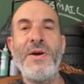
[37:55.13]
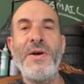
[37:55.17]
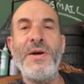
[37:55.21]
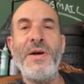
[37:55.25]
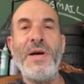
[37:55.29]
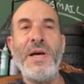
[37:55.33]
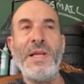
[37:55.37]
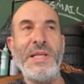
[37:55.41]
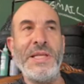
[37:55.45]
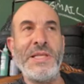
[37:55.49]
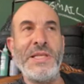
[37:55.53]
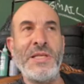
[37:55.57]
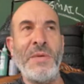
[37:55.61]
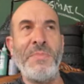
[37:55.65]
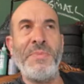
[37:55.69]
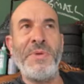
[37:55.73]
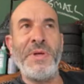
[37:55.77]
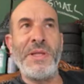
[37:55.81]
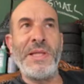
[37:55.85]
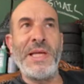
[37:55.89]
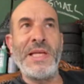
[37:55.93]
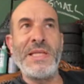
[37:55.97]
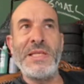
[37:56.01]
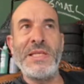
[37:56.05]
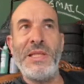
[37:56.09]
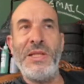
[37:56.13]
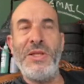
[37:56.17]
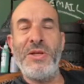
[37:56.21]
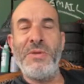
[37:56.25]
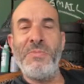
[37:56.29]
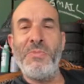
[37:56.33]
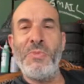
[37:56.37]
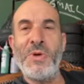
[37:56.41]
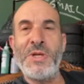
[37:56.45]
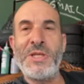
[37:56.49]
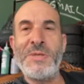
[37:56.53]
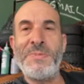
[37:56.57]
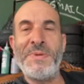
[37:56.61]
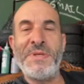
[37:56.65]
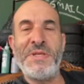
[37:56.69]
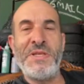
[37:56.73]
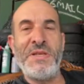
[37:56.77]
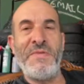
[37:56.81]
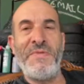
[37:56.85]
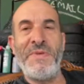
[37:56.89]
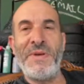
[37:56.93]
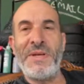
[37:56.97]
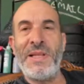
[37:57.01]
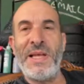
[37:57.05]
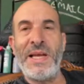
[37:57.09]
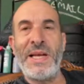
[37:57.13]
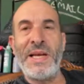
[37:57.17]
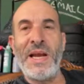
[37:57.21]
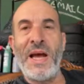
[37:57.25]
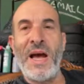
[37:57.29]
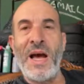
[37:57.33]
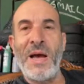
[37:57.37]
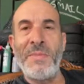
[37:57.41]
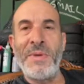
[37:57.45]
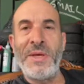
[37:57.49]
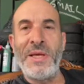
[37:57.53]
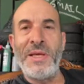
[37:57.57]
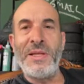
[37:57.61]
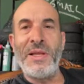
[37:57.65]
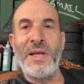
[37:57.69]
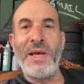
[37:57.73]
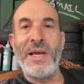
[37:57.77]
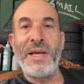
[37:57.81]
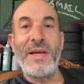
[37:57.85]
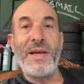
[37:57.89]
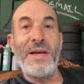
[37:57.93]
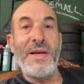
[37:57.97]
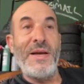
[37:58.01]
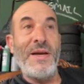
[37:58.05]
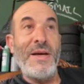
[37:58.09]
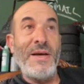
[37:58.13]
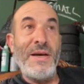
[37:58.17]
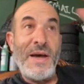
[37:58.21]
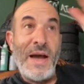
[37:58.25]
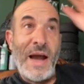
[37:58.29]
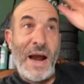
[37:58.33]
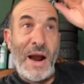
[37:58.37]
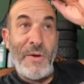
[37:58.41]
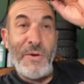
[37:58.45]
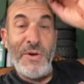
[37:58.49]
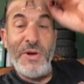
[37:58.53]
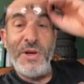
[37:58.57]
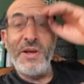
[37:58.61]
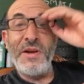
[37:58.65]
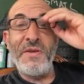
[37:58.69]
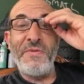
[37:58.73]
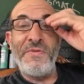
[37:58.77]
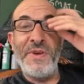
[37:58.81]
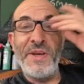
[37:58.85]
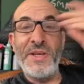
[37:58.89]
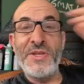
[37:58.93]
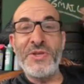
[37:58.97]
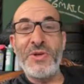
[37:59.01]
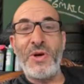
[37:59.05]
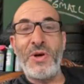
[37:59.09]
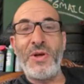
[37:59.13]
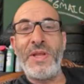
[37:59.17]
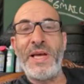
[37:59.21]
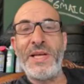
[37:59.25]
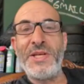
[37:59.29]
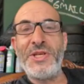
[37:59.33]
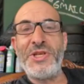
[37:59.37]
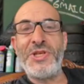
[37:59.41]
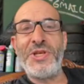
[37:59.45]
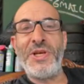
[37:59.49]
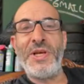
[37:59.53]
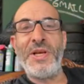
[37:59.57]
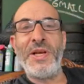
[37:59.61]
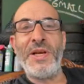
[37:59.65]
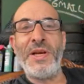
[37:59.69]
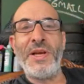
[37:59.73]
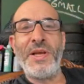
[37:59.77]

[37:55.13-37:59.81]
And then something that's a little more specific, like Nami, like, how are you going to fix all that shit in a